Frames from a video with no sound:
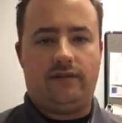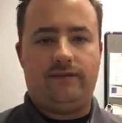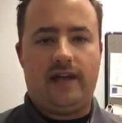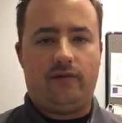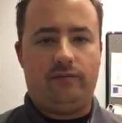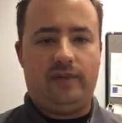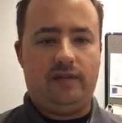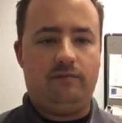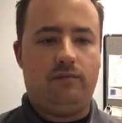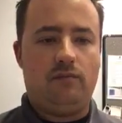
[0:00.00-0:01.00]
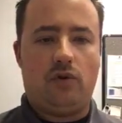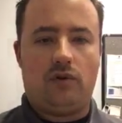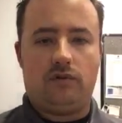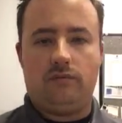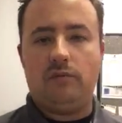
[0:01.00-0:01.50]
that would be
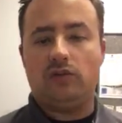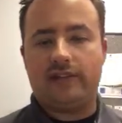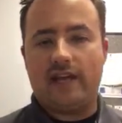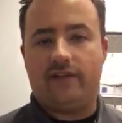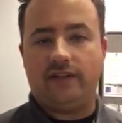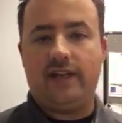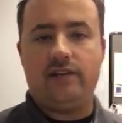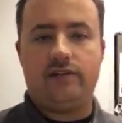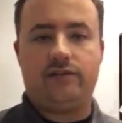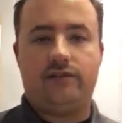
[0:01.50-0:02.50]
most advantageous